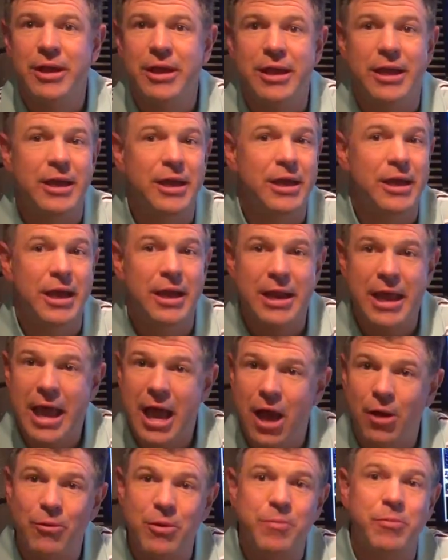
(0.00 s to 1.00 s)
and
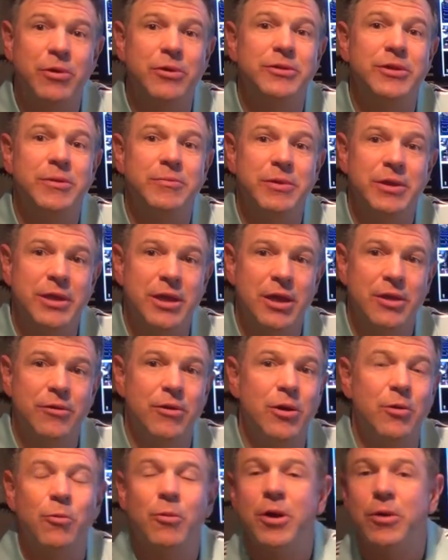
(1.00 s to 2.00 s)
how we put them
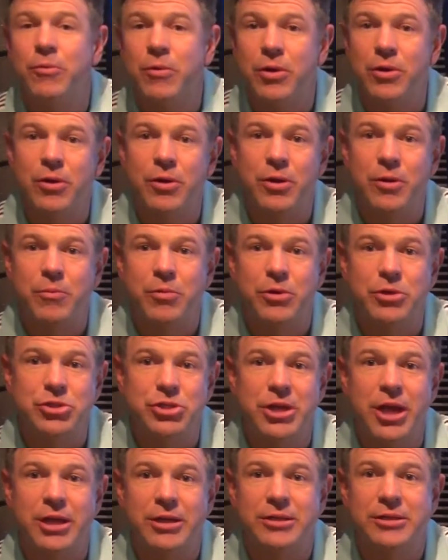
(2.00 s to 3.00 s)
together and what we're going to
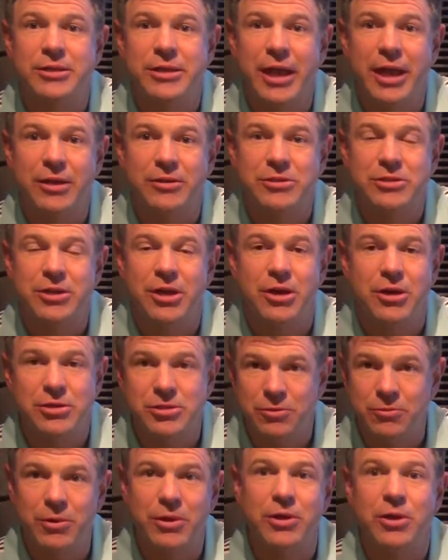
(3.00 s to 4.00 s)
project
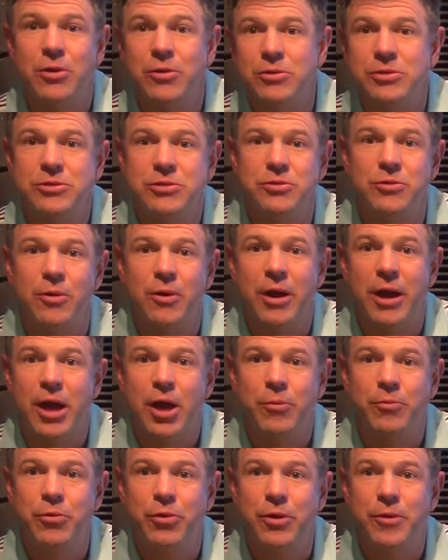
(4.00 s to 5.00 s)
downstairs and what goes to our
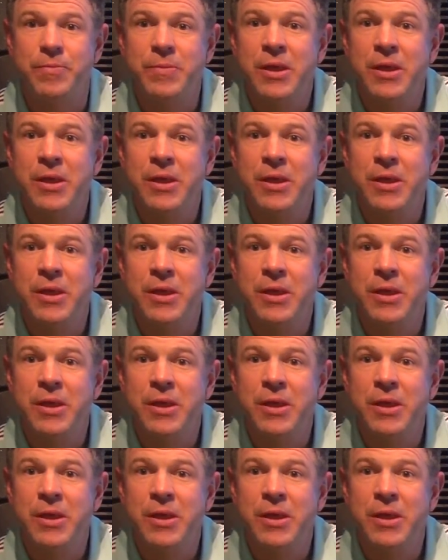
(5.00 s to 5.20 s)
output.